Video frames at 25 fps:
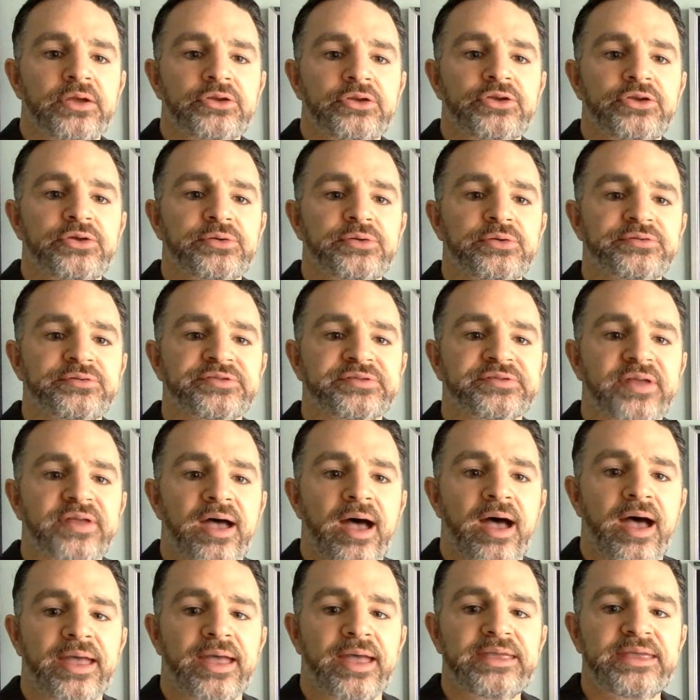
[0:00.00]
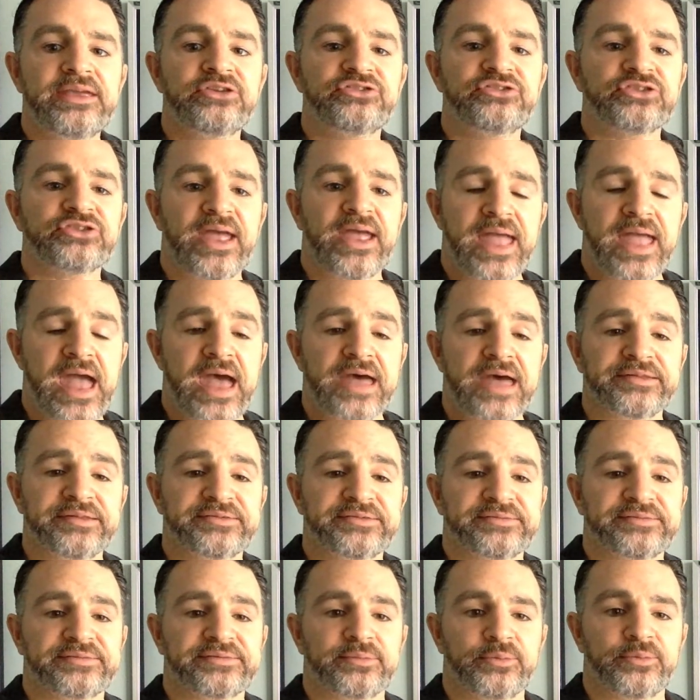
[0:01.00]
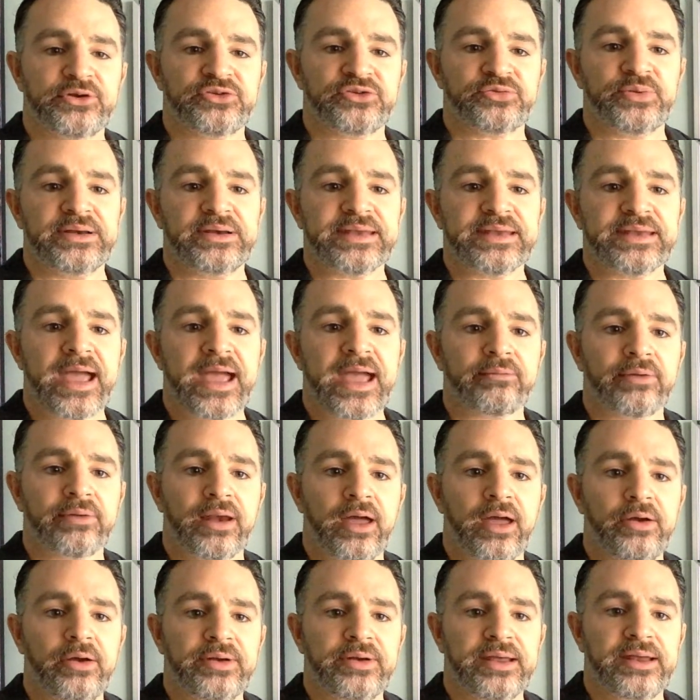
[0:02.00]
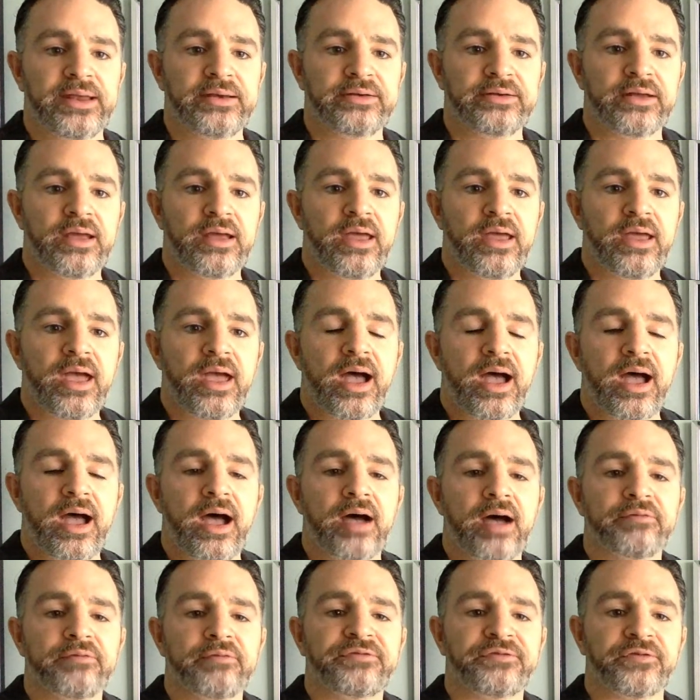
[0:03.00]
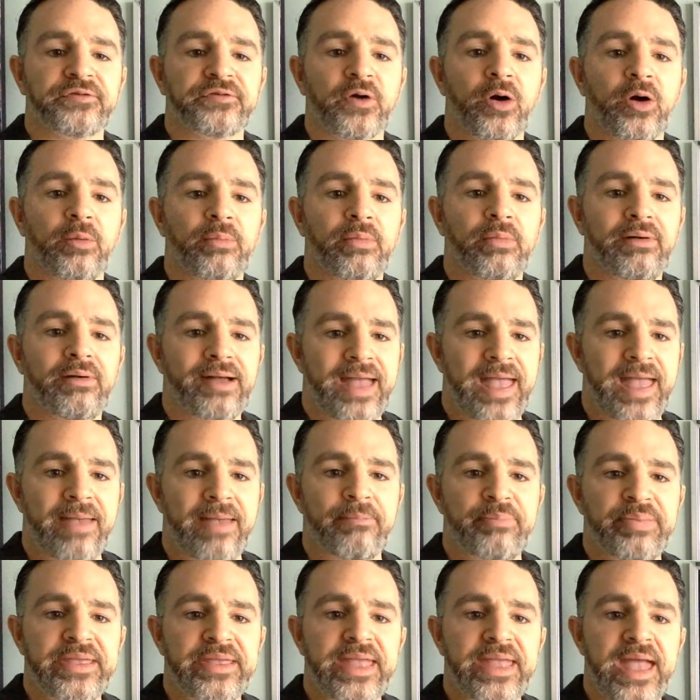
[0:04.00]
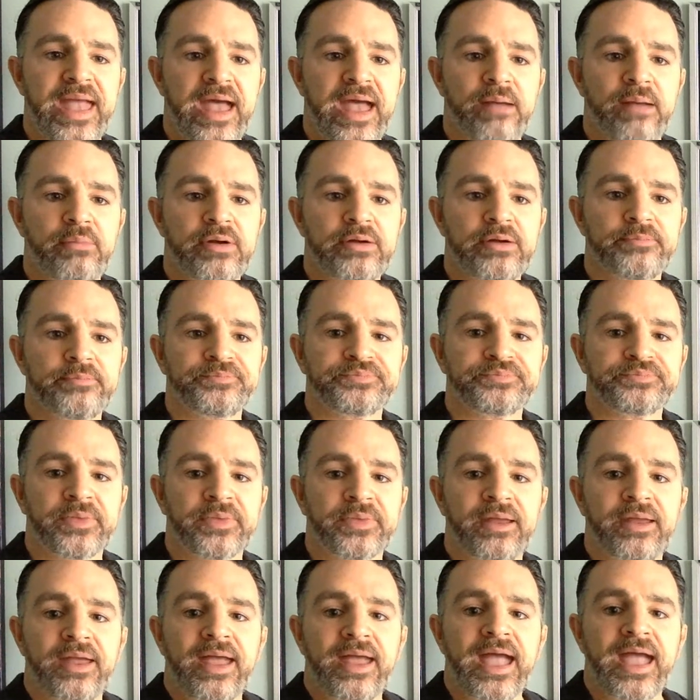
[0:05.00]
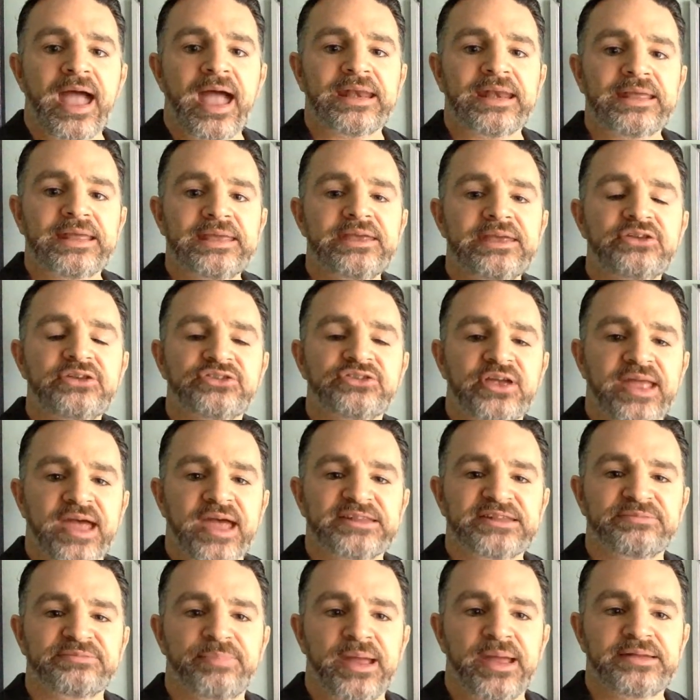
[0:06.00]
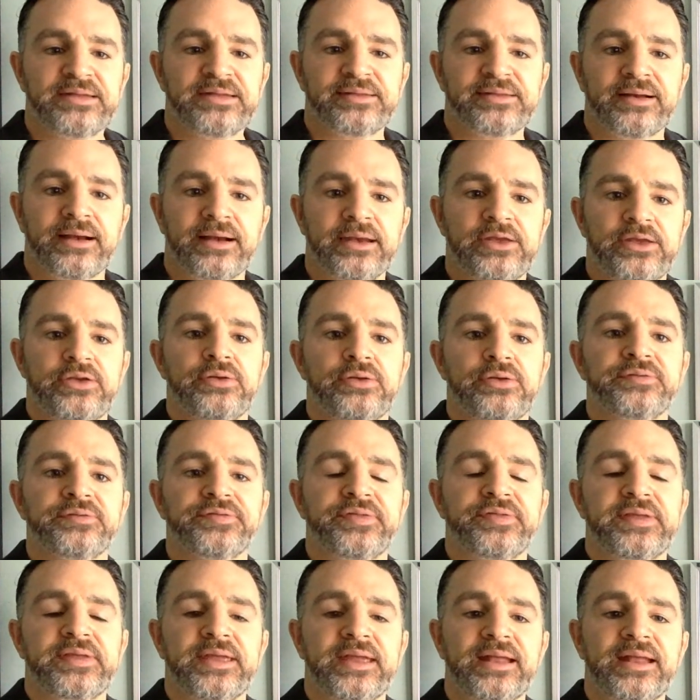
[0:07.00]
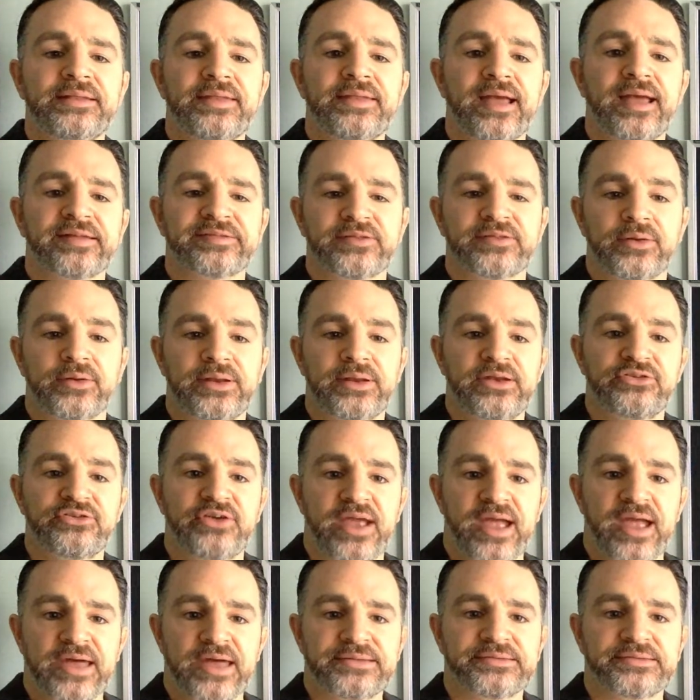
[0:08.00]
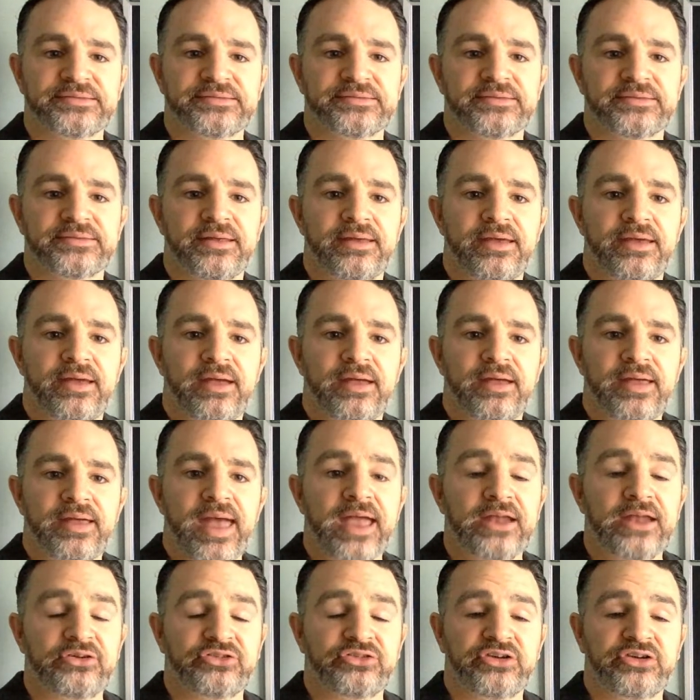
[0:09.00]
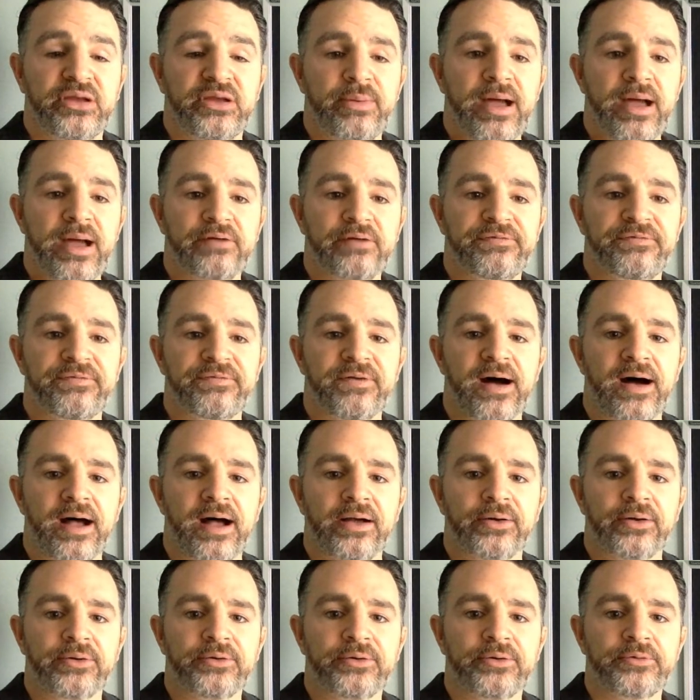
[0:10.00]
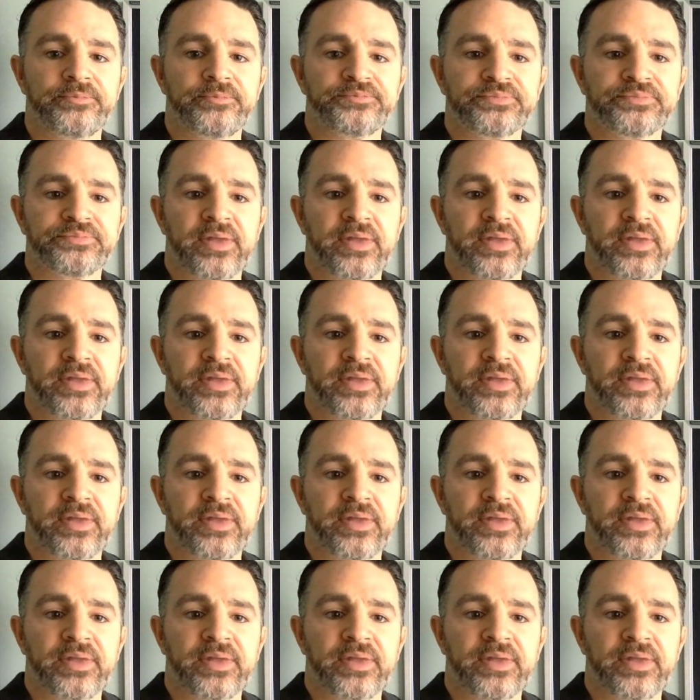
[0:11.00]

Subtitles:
used EJS, which we downloaded from npm, and EJS basically used the index.ejs HTML file